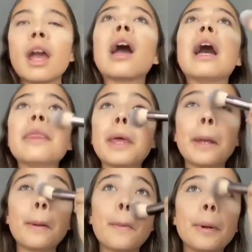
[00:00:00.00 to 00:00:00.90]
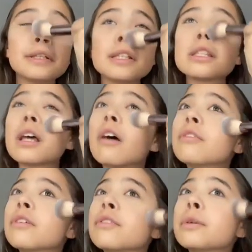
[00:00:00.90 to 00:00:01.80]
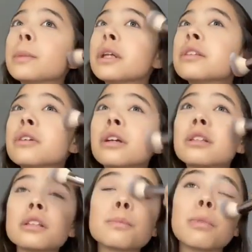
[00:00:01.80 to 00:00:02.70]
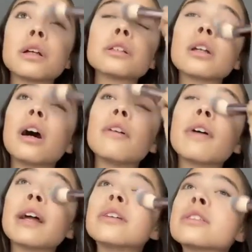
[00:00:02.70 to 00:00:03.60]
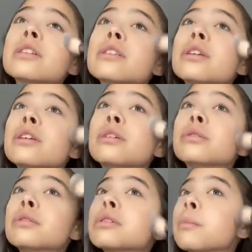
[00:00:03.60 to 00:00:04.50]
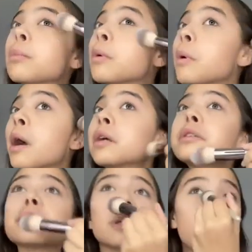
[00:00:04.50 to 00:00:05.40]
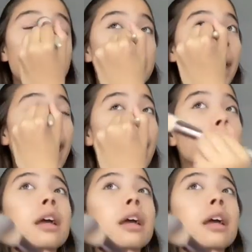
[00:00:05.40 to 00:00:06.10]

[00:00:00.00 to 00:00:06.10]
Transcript: And then once it's sat for a few minutes, you can just brush it off. I use this huge brush to do that.